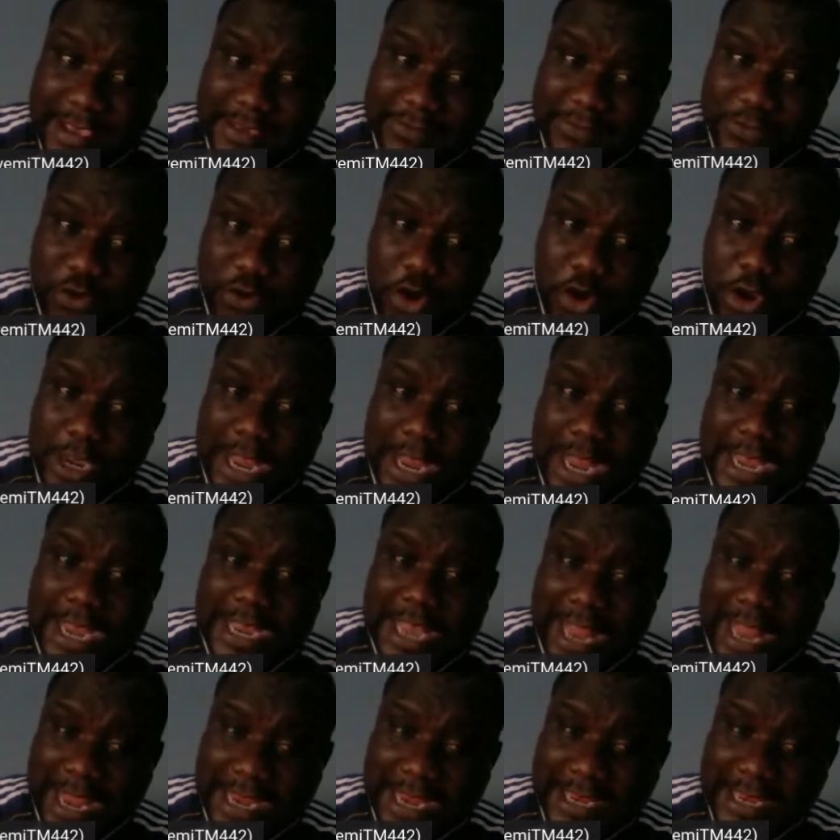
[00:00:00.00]
scoreline
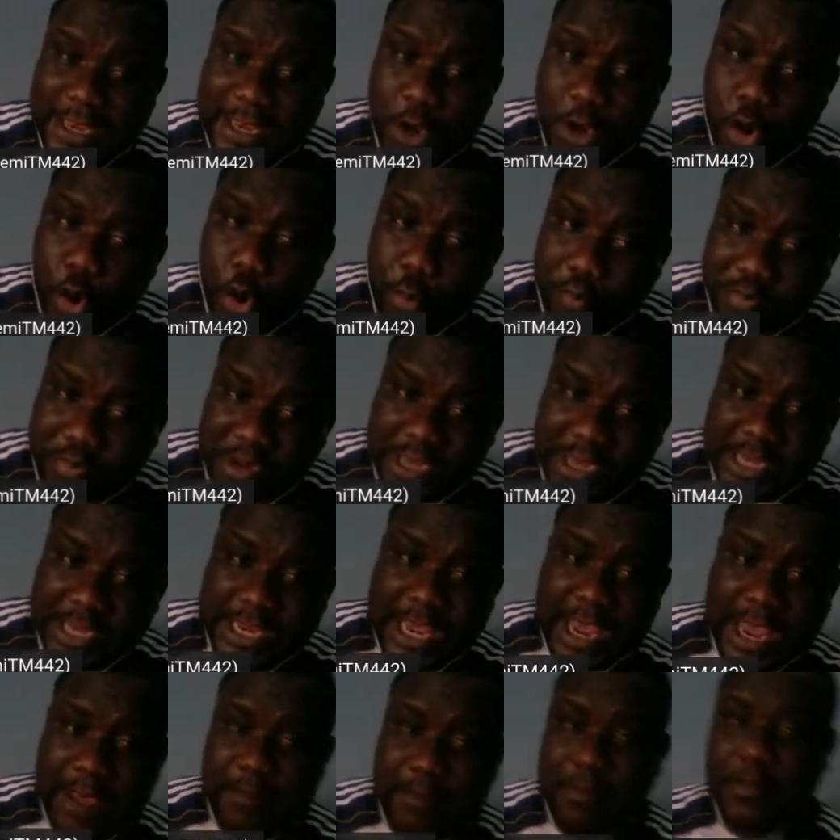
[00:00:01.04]
like the opening
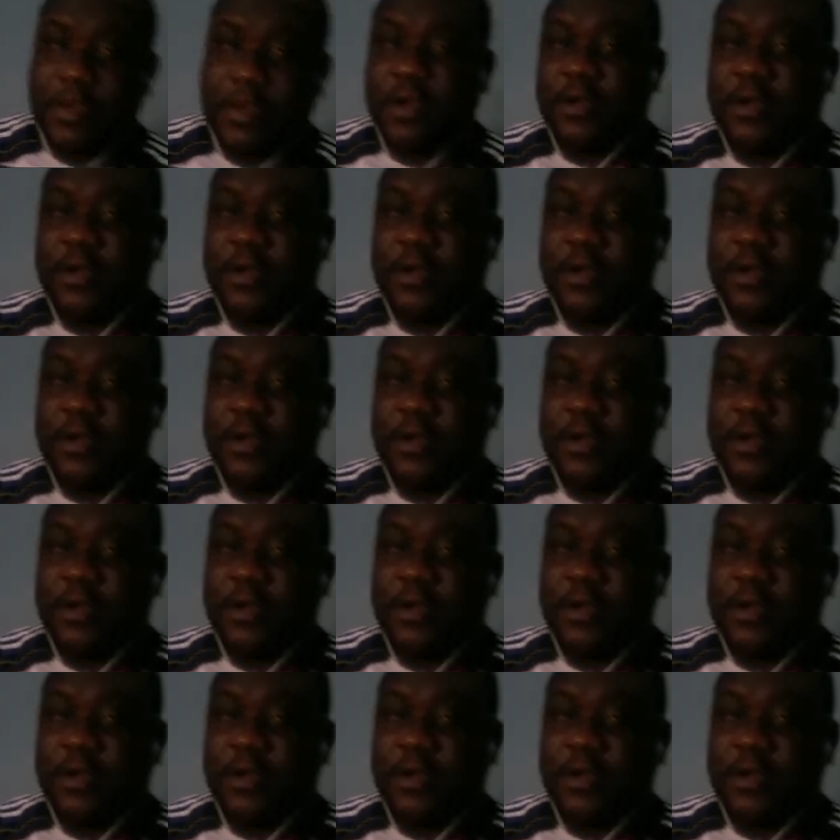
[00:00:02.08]
game